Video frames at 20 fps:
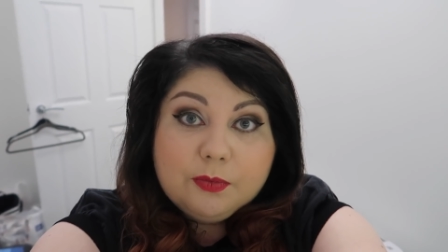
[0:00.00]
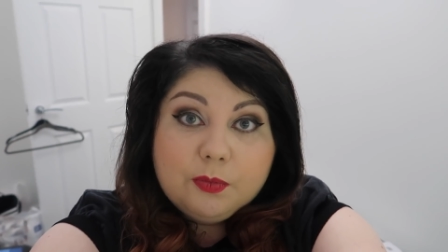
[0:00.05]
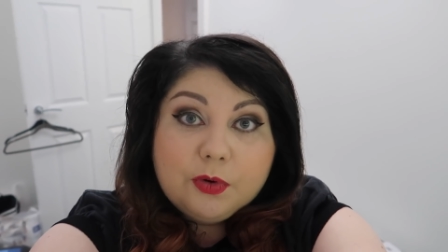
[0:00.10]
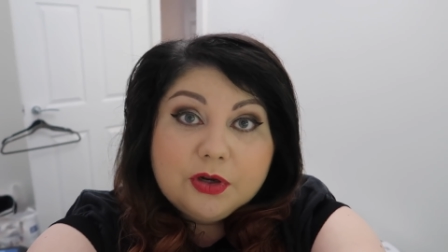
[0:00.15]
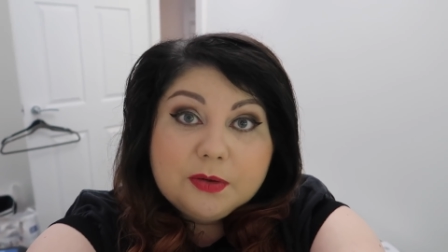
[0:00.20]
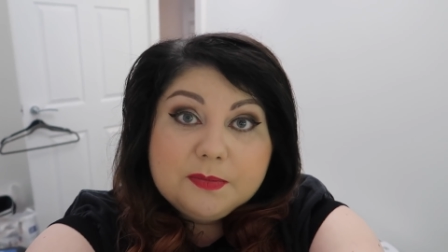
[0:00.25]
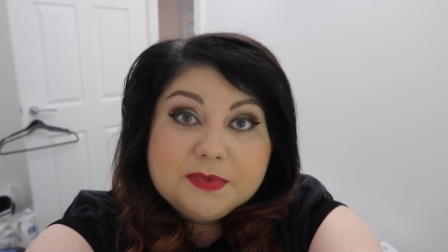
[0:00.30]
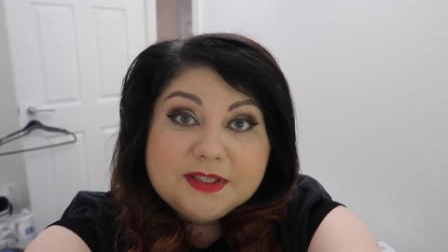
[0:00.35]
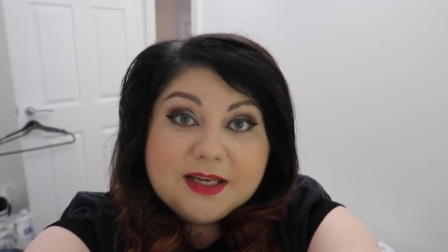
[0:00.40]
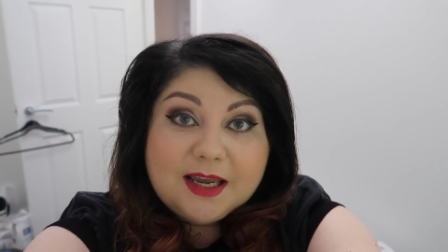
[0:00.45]
The
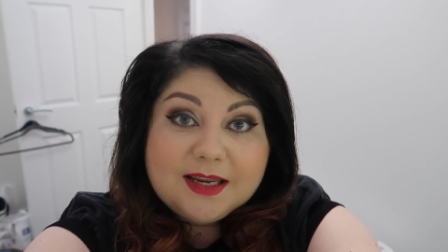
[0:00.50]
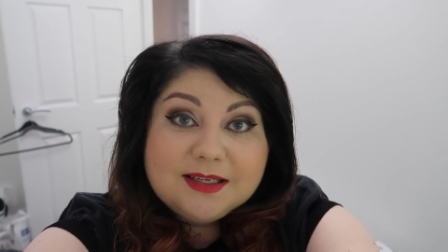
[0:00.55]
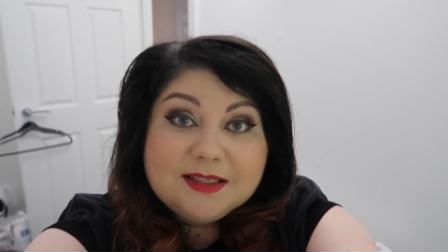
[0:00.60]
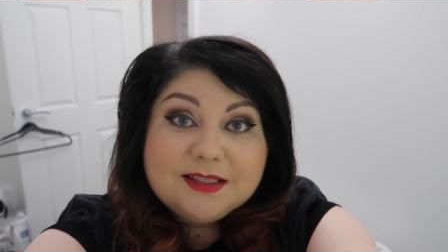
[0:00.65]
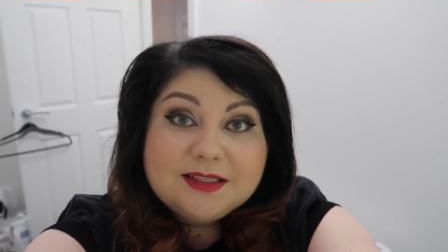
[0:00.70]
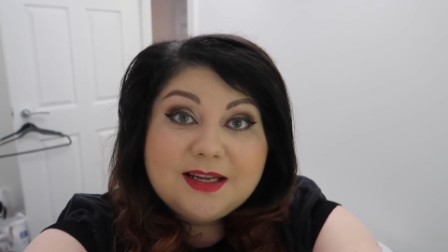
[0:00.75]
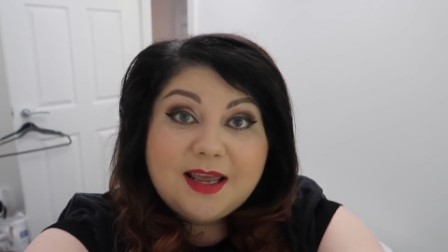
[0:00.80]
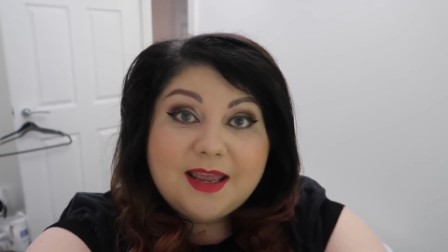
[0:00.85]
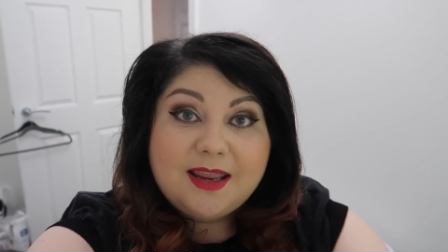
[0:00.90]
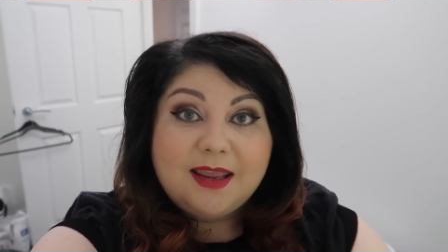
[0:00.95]
one I'm sat in
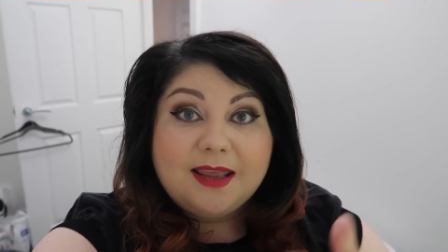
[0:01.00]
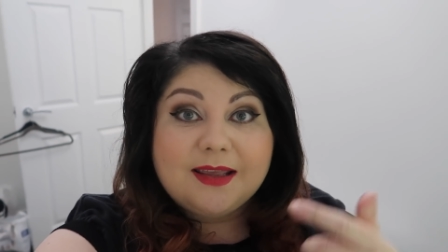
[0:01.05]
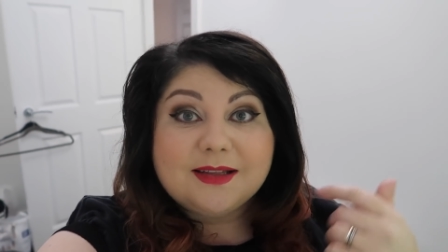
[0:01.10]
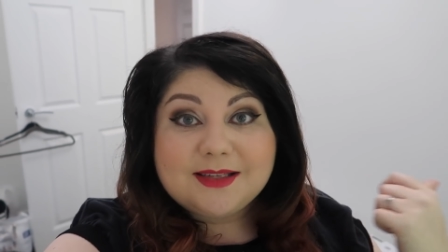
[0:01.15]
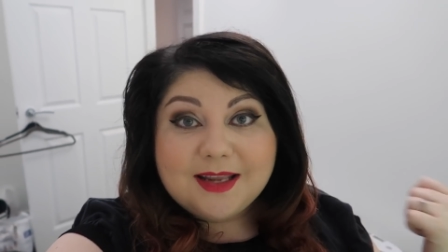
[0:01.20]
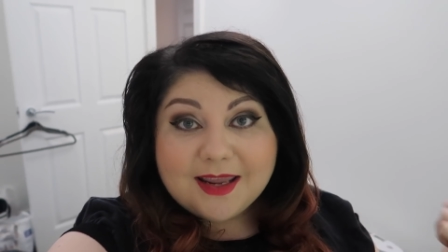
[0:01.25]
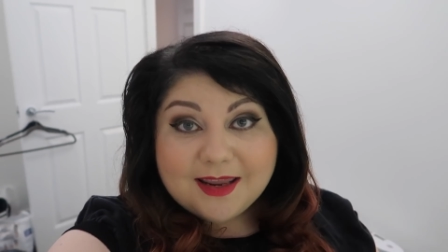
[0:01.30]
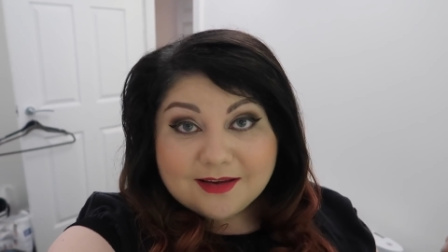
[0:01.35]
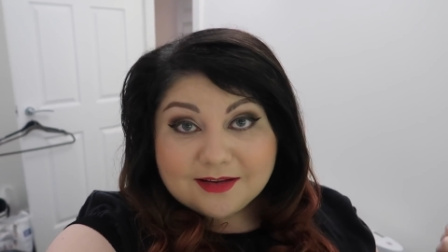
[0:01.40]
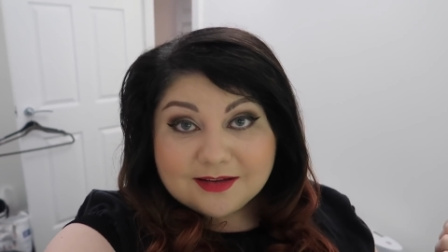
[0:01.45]
today
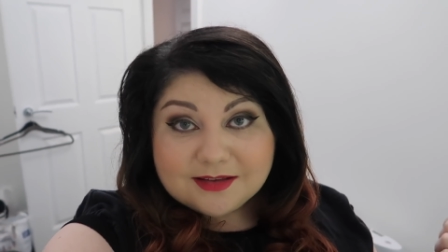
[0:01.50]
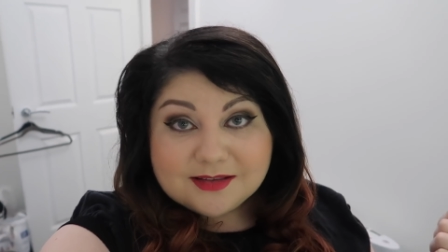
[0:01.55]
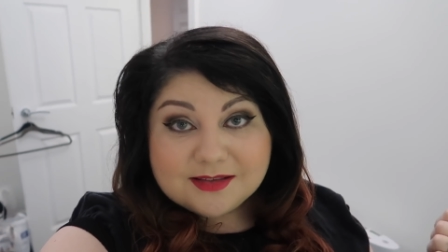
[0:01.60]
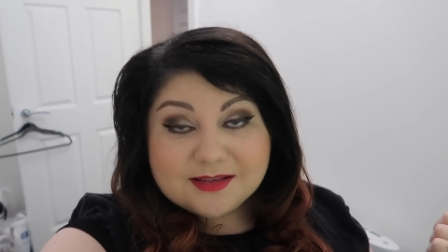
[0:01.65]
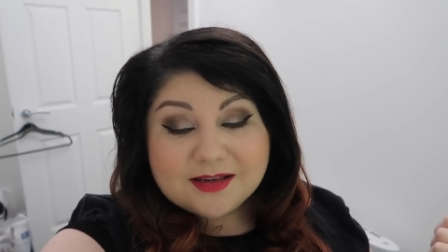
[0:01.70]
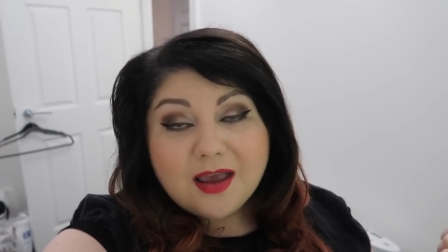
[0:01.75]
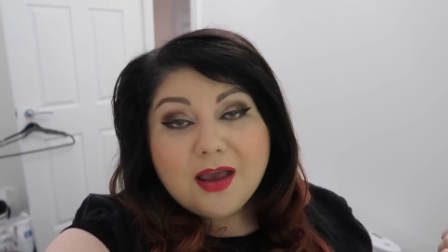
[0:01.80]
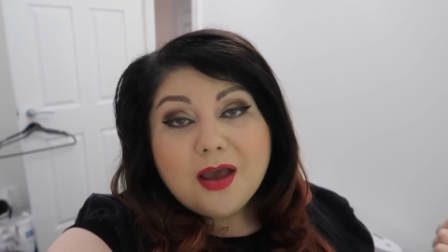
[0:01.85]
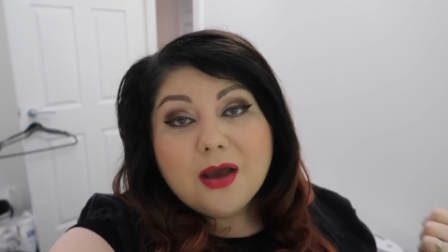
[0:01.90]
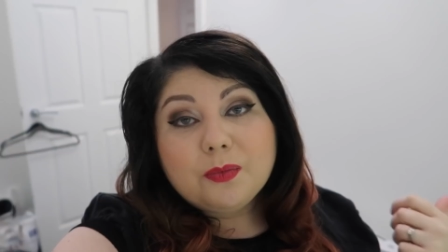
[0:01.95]
is
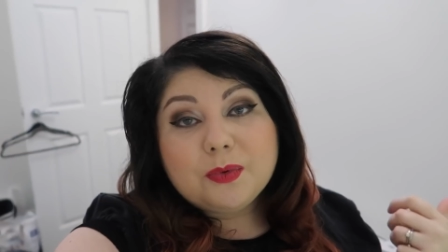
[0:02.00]
Ian's,